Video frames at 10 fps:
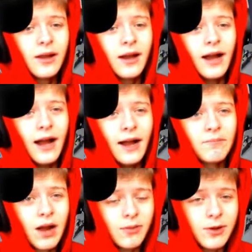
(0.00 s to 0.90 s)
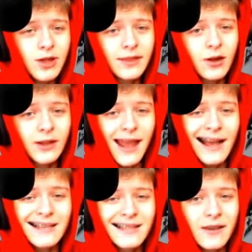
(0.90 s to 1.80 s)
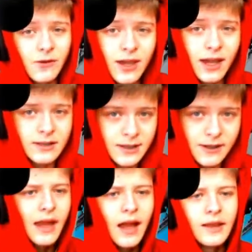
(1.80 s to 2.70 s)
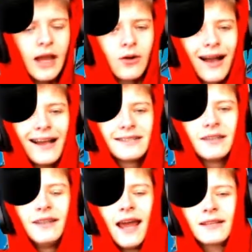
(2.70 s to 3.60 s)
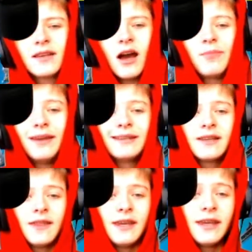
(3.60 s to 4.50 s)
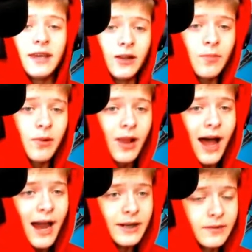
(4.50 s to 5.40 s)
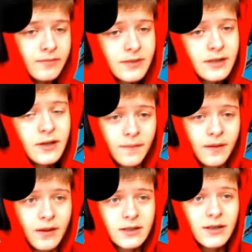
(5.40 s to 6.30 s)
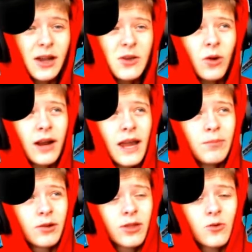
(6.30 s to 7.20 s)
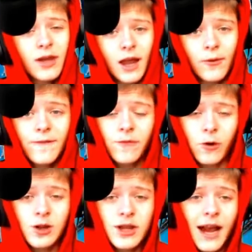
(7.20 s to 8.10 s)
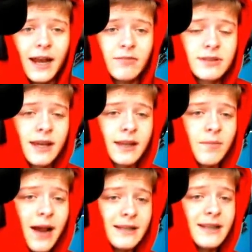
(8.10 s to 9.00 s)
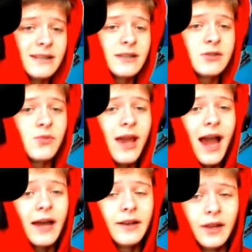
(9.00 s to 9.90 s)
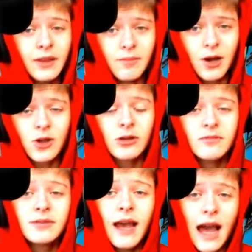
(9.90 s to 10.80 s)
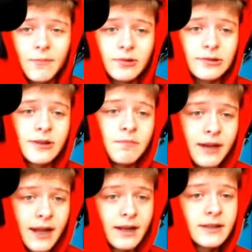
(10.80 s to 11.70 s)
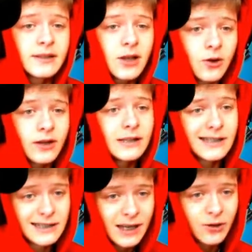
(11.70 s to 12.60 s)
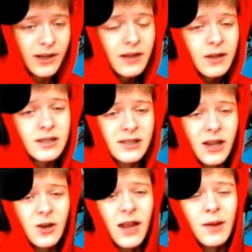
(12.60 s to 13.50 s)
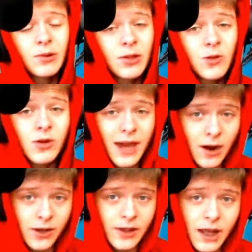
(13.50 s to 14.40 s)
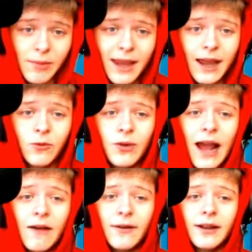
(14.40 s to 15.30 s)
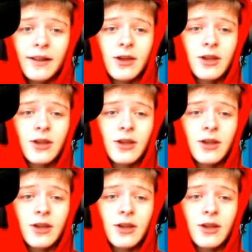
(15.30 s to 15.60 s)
probably check there last if you can't see it. Now guys, next up is the healable items. So now you are able to carry foraged items, like in the past seasons we had the mushrooms, apples, bananas, coconuts, etc. So now you're able to carry them, and we have an addition